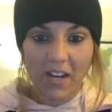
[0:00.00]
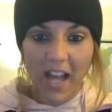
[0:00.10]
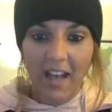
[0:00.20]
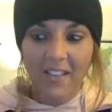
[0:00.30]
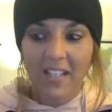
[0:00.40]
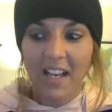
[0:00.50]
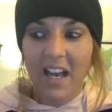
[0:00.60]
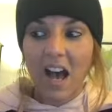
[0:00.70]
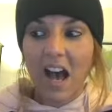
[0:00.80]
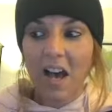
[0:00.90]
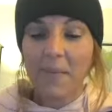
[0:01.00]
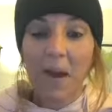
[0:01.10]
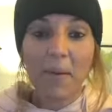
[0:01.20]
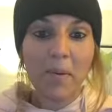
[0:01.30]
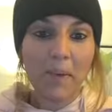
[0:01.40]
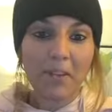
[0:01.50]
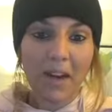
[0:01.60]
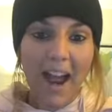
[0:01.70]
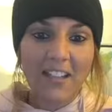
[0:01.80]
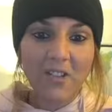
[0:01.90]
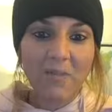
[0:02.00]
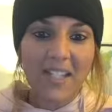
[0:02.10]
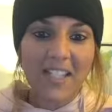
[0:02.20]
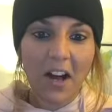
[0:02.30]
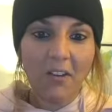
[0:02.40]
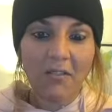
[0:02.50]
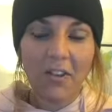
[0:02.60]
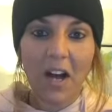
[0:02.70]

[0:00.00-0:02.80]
react. I'm a big reactor myself.